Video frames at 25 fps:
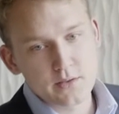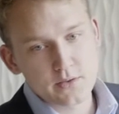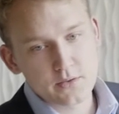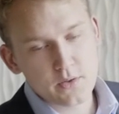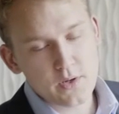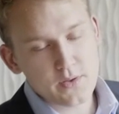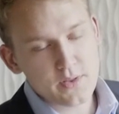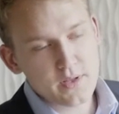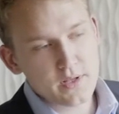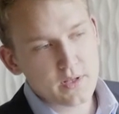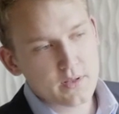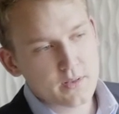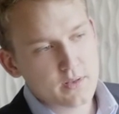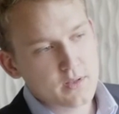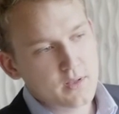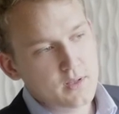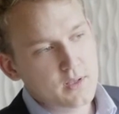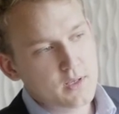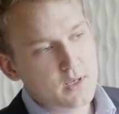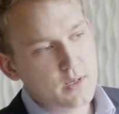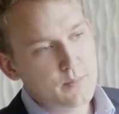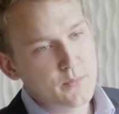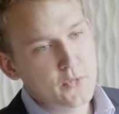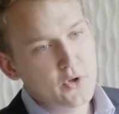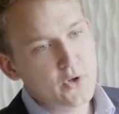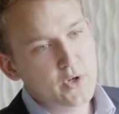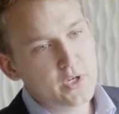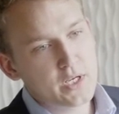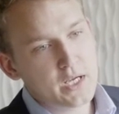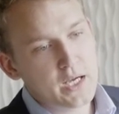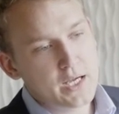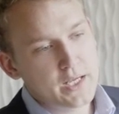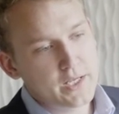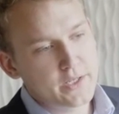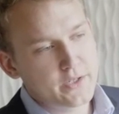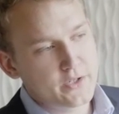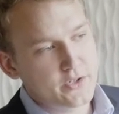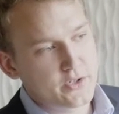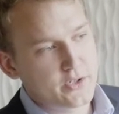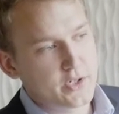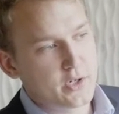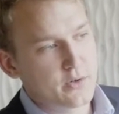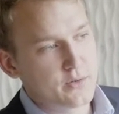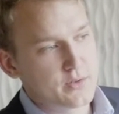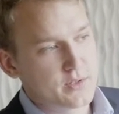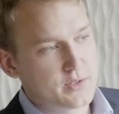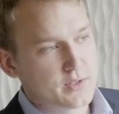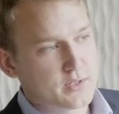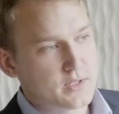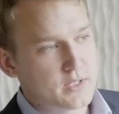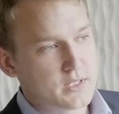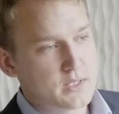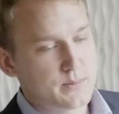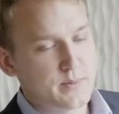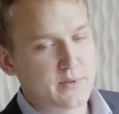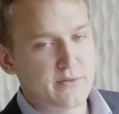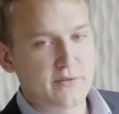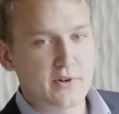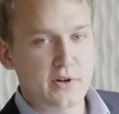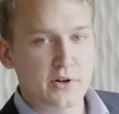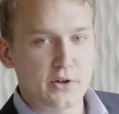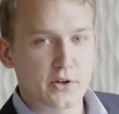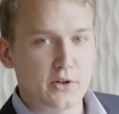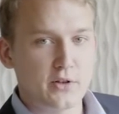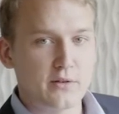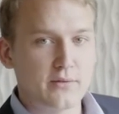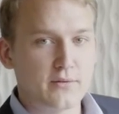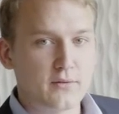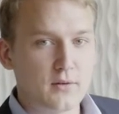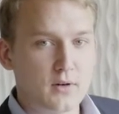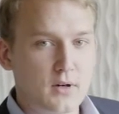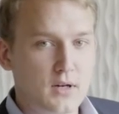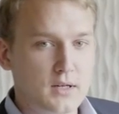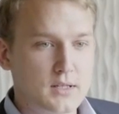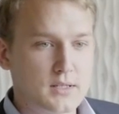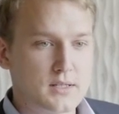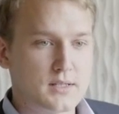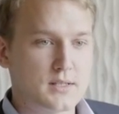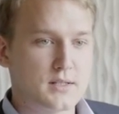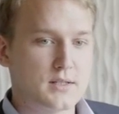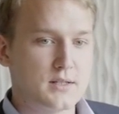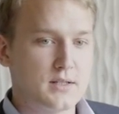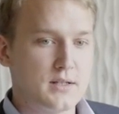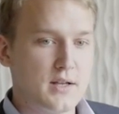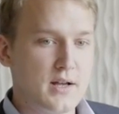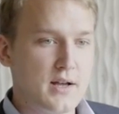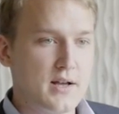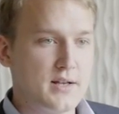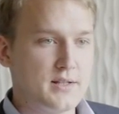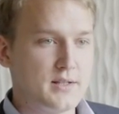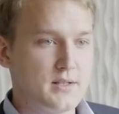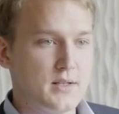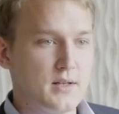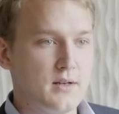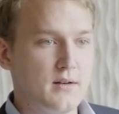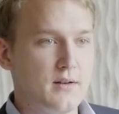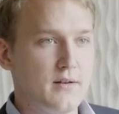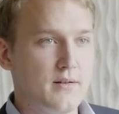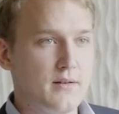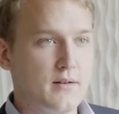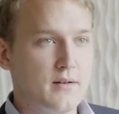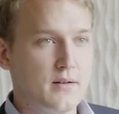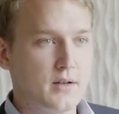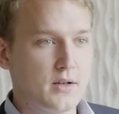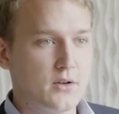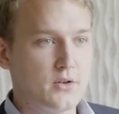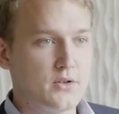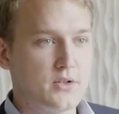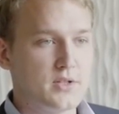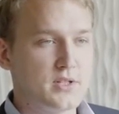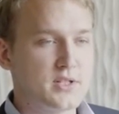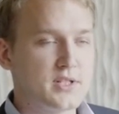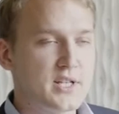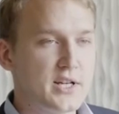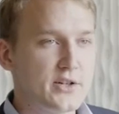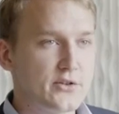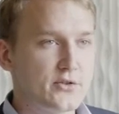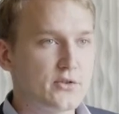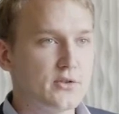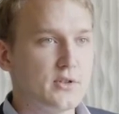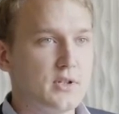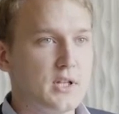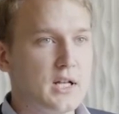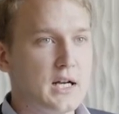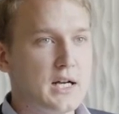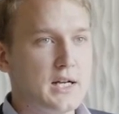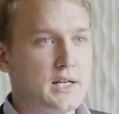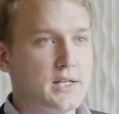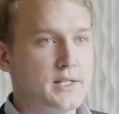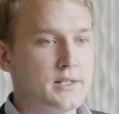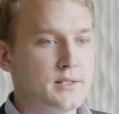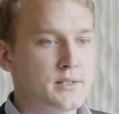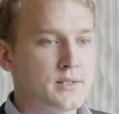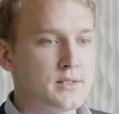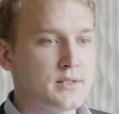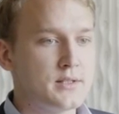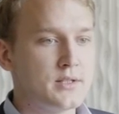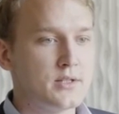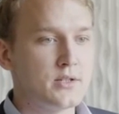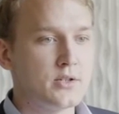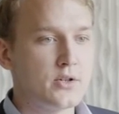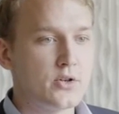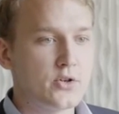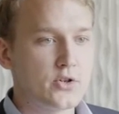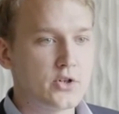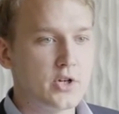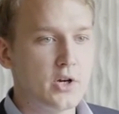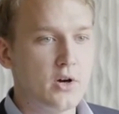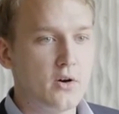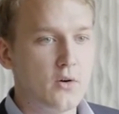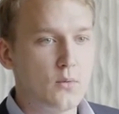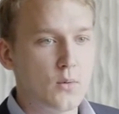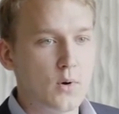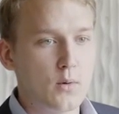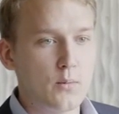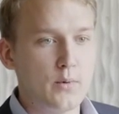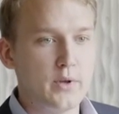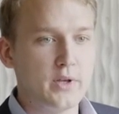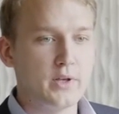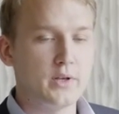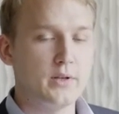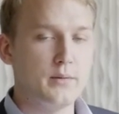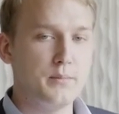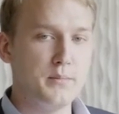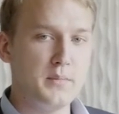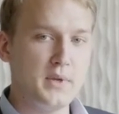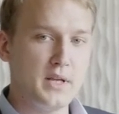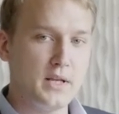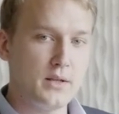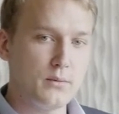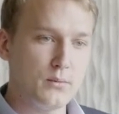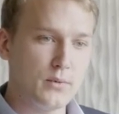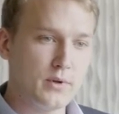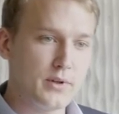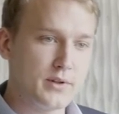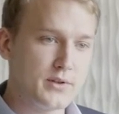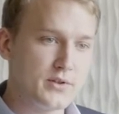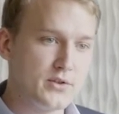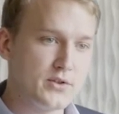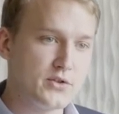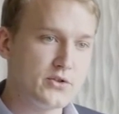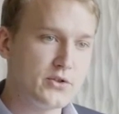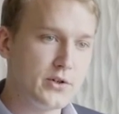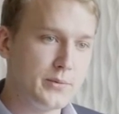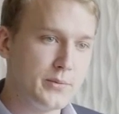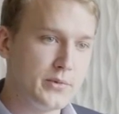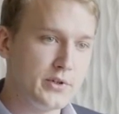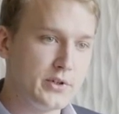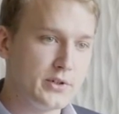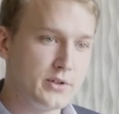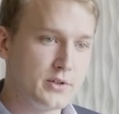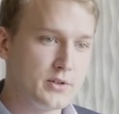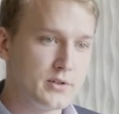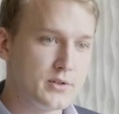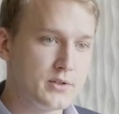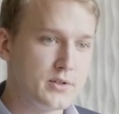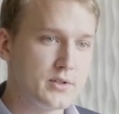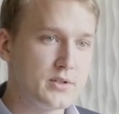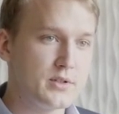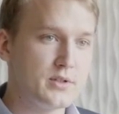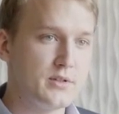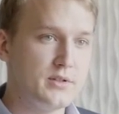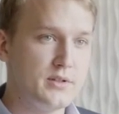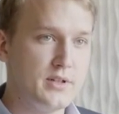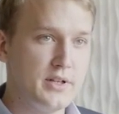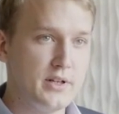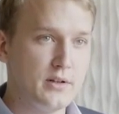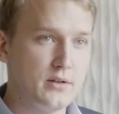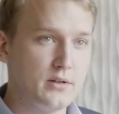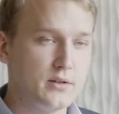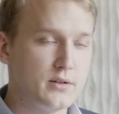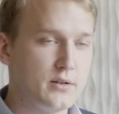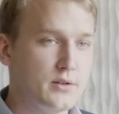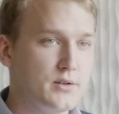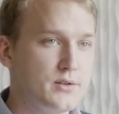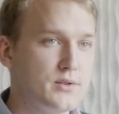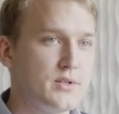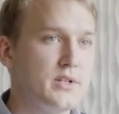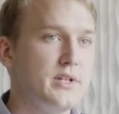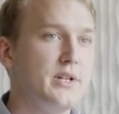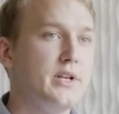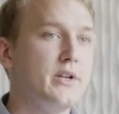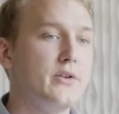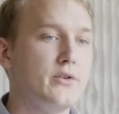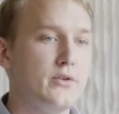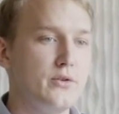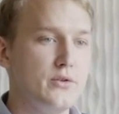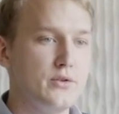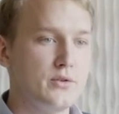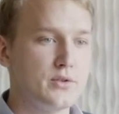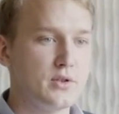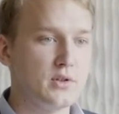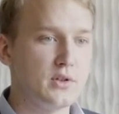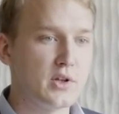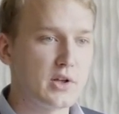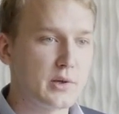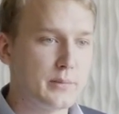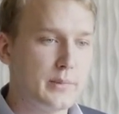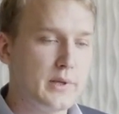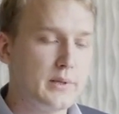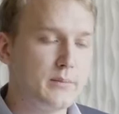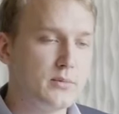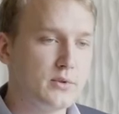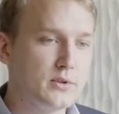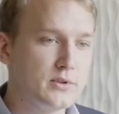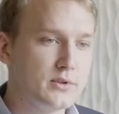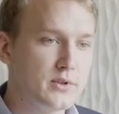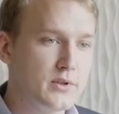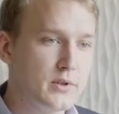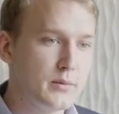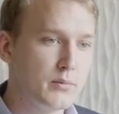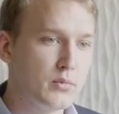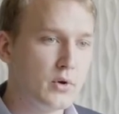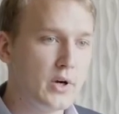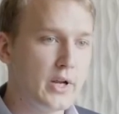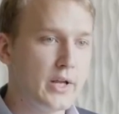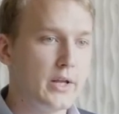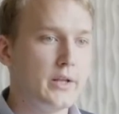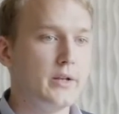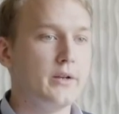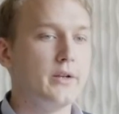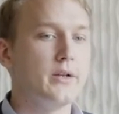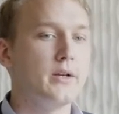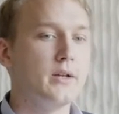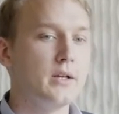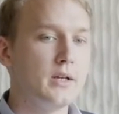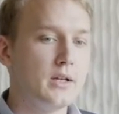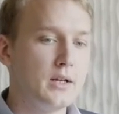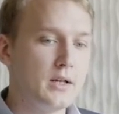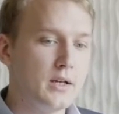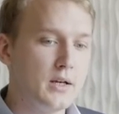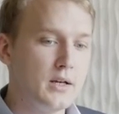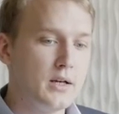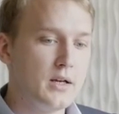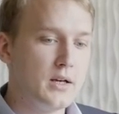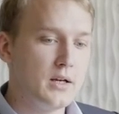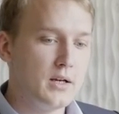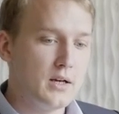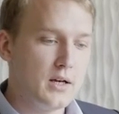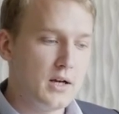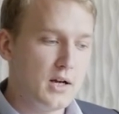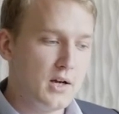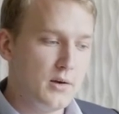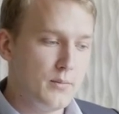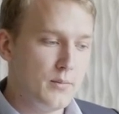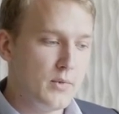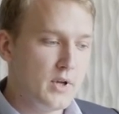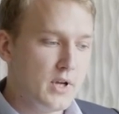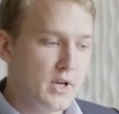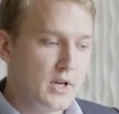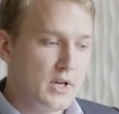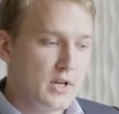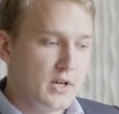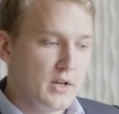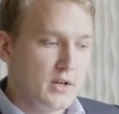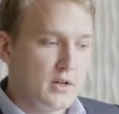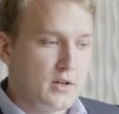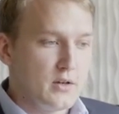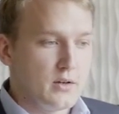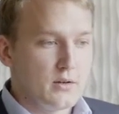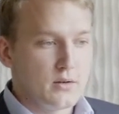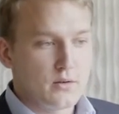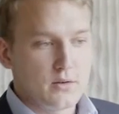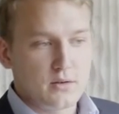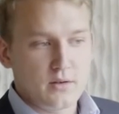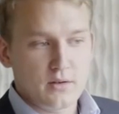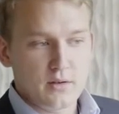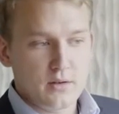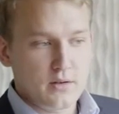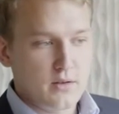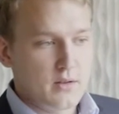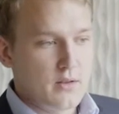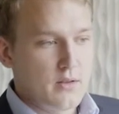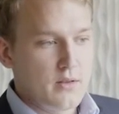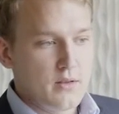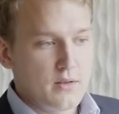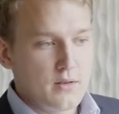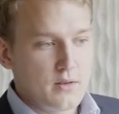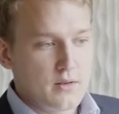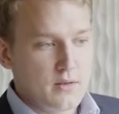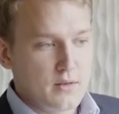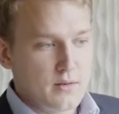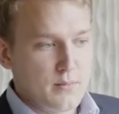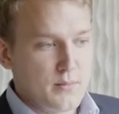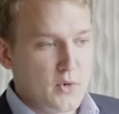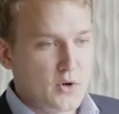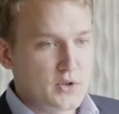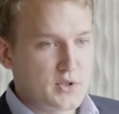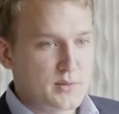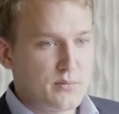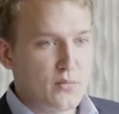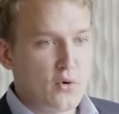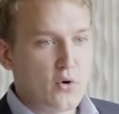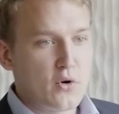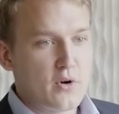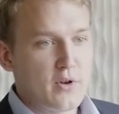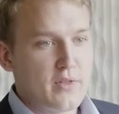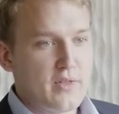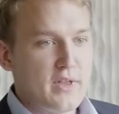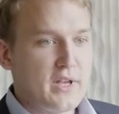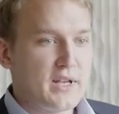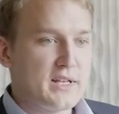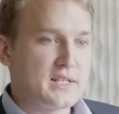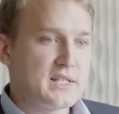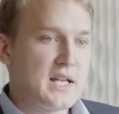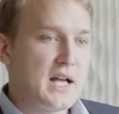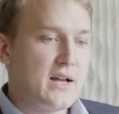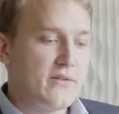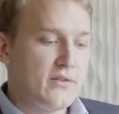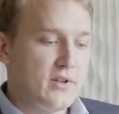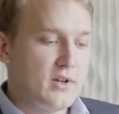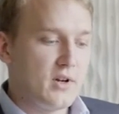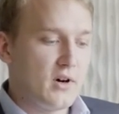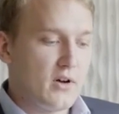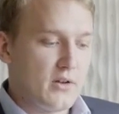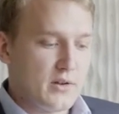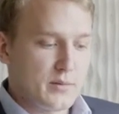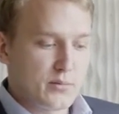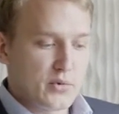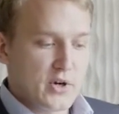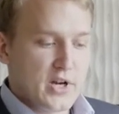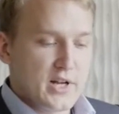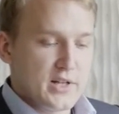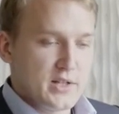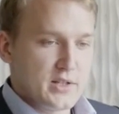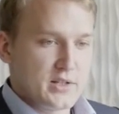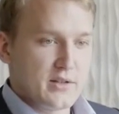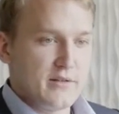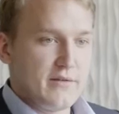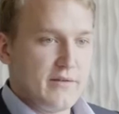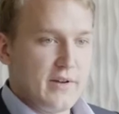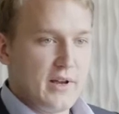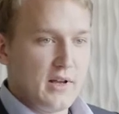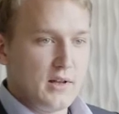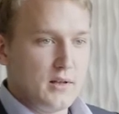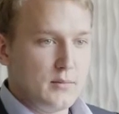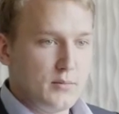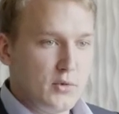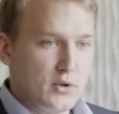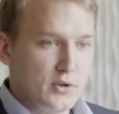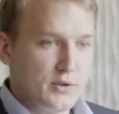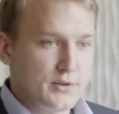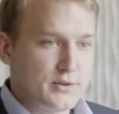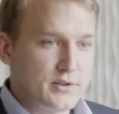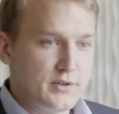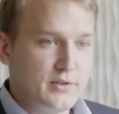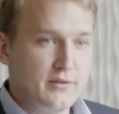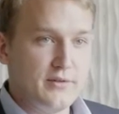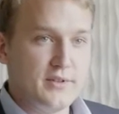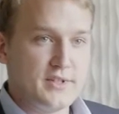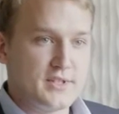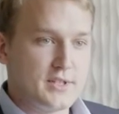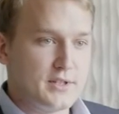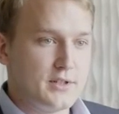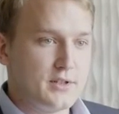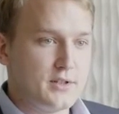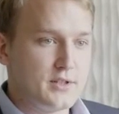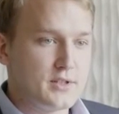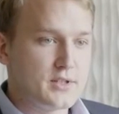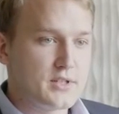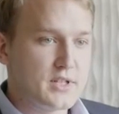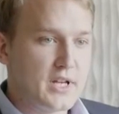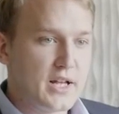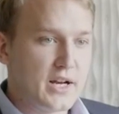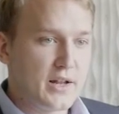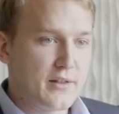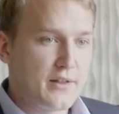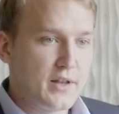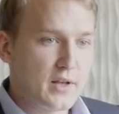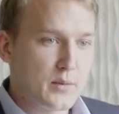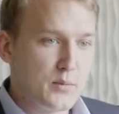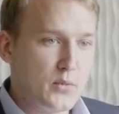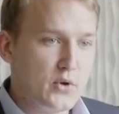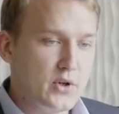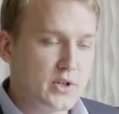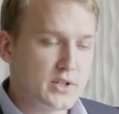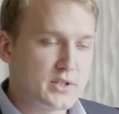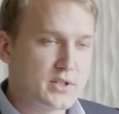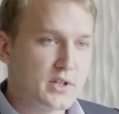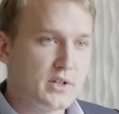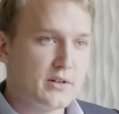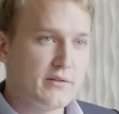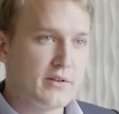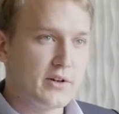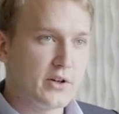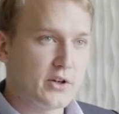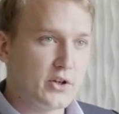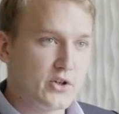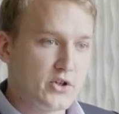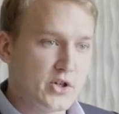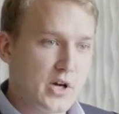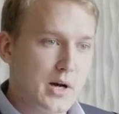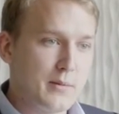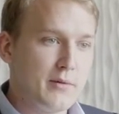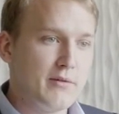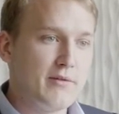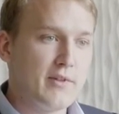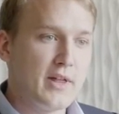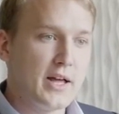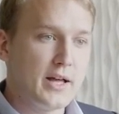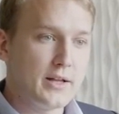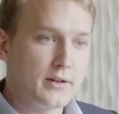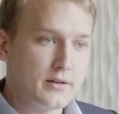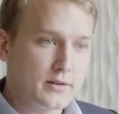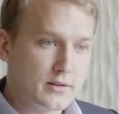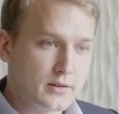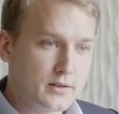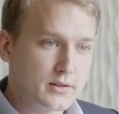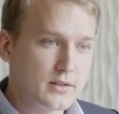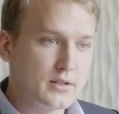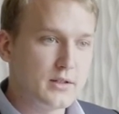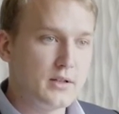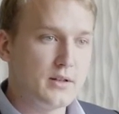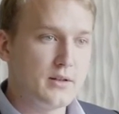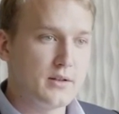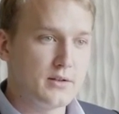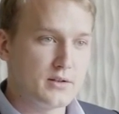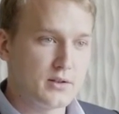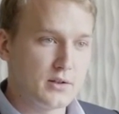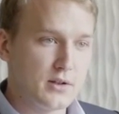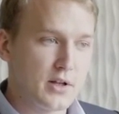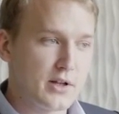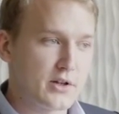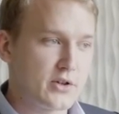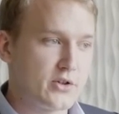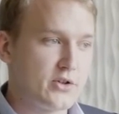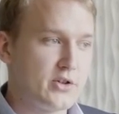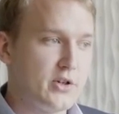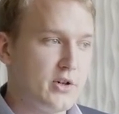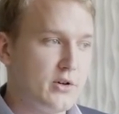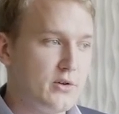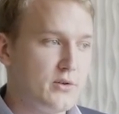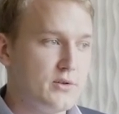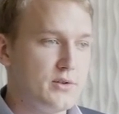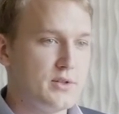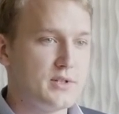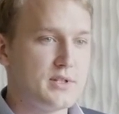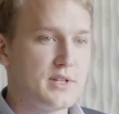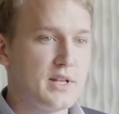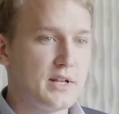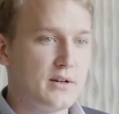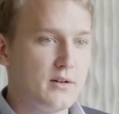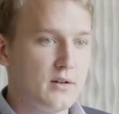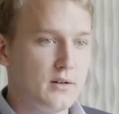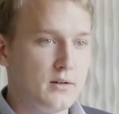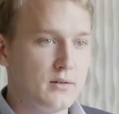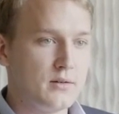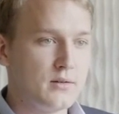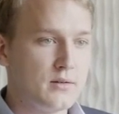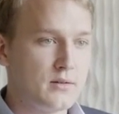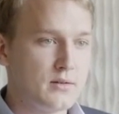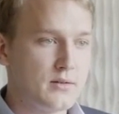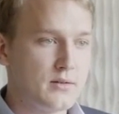So I think the uh, Munich High End show has, has been very good for us as a, a good centralized show where we can meet with distributors, dealers, and introduce a lot of people to the brand. Um, the most important thing is having all the brands available to visitors, and I think Munich's done a very good job of that. There's a lot of shows that are